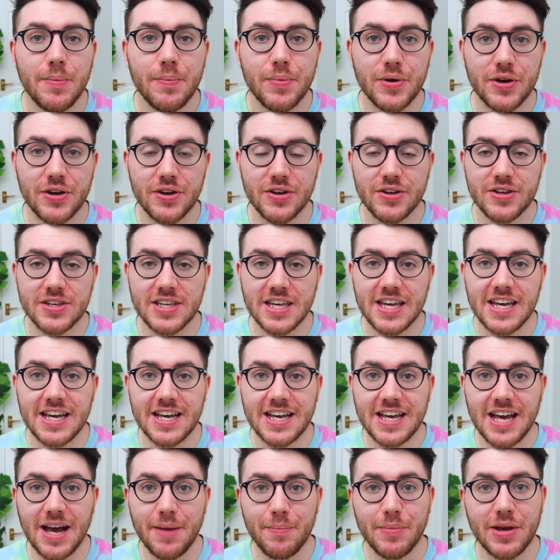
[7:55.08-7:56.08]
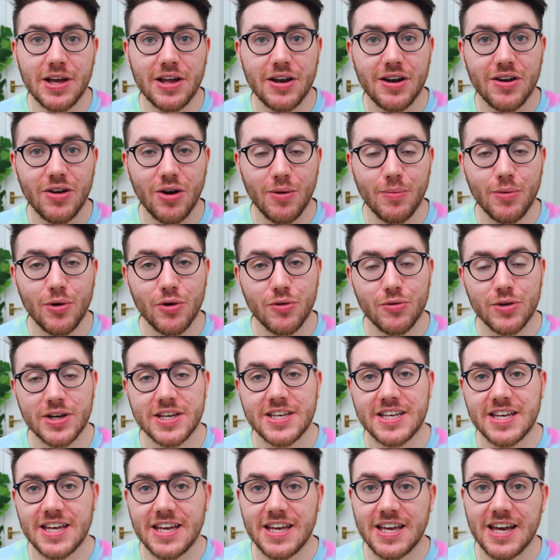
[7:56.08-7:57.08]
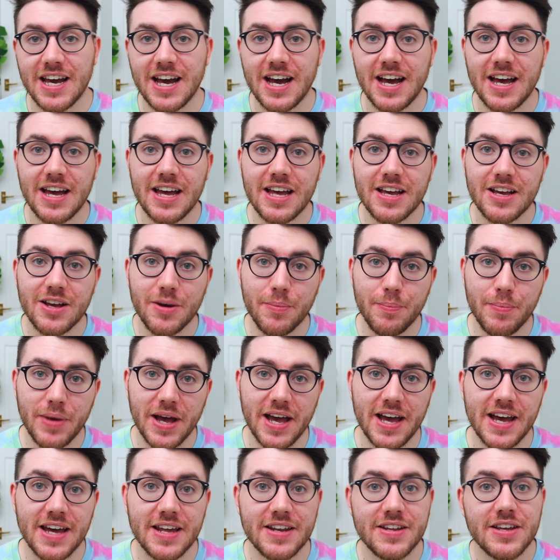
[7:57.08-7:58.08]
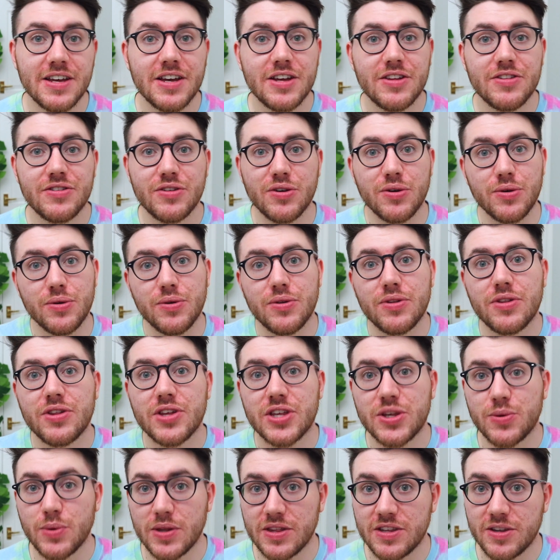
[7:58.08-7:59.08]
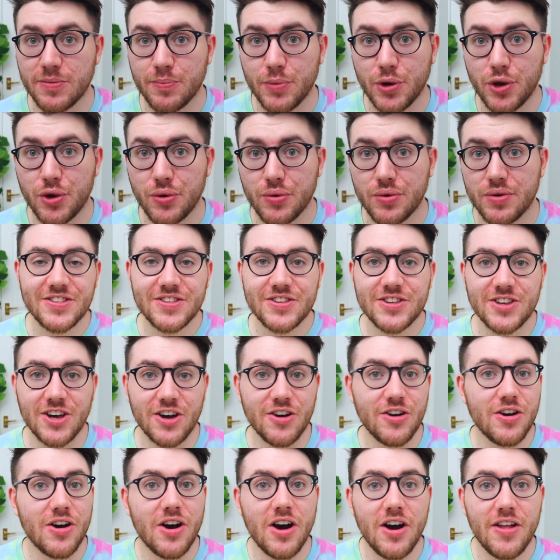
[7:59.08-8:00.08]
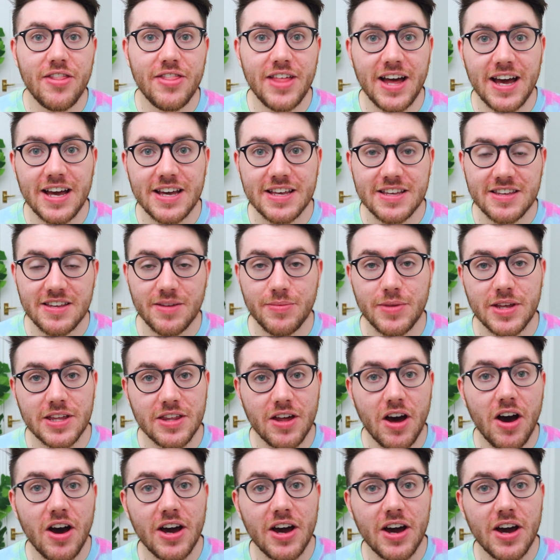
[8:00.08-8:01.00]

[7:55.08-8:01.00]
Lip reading: because it can be a lot more risky compared to the Swensen model. So that is something that